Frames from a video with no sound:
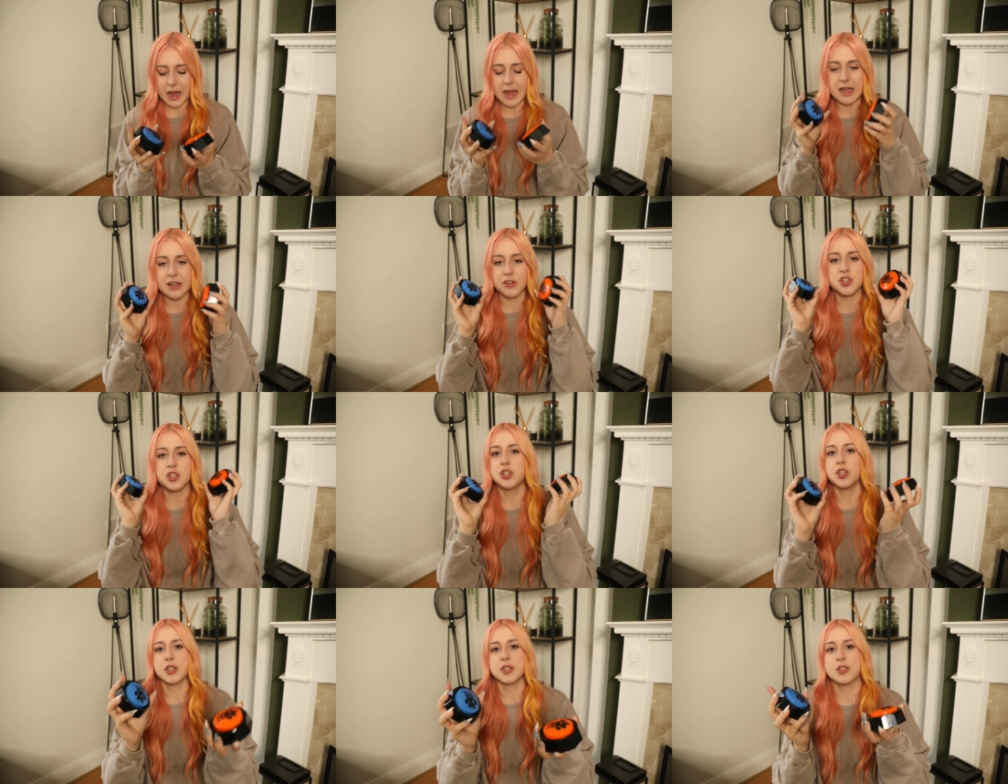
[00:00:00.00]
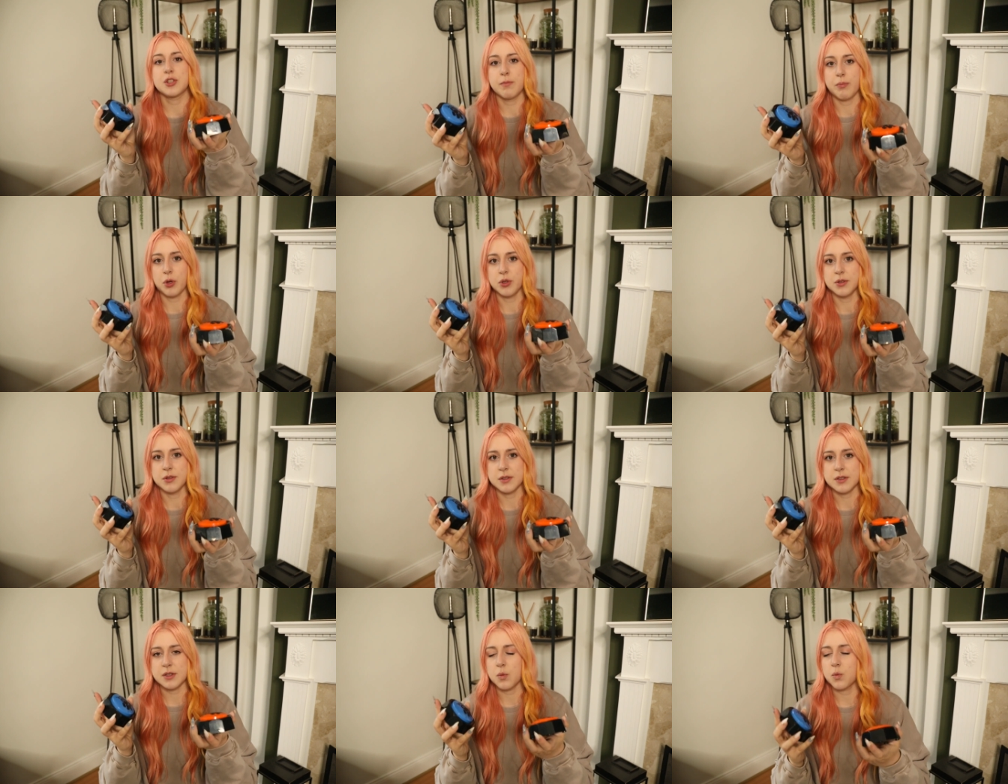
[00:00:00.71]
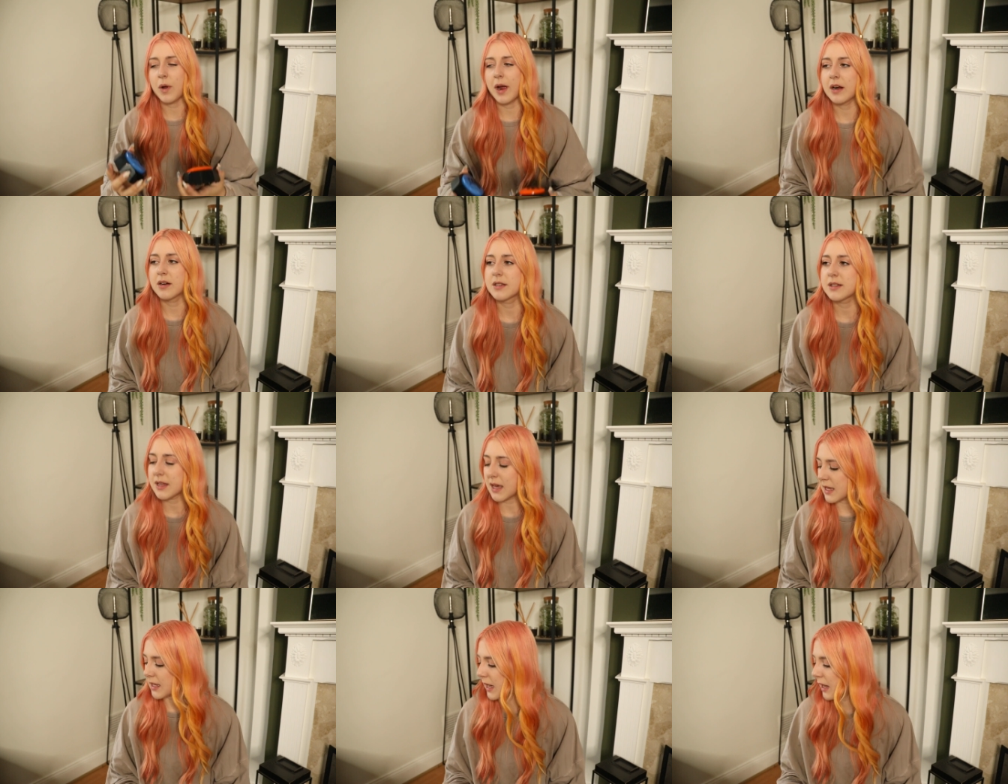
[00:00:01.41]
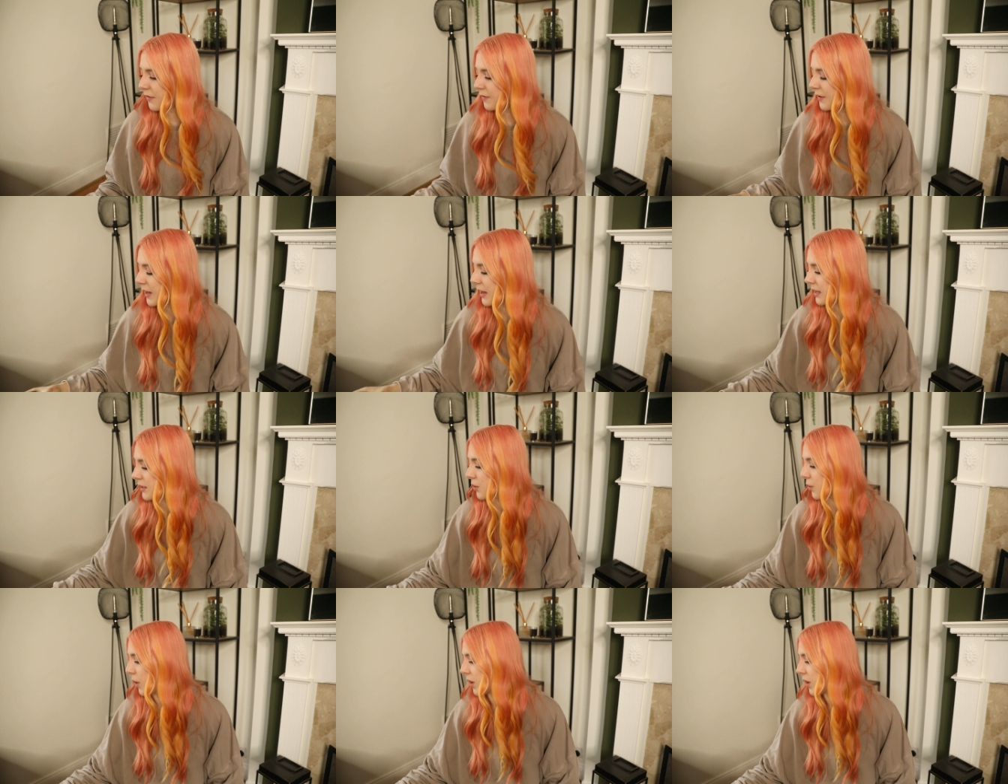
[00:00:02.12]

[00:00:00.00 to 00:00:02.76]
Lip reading: it's just the buttons. Whereas like, I feel like the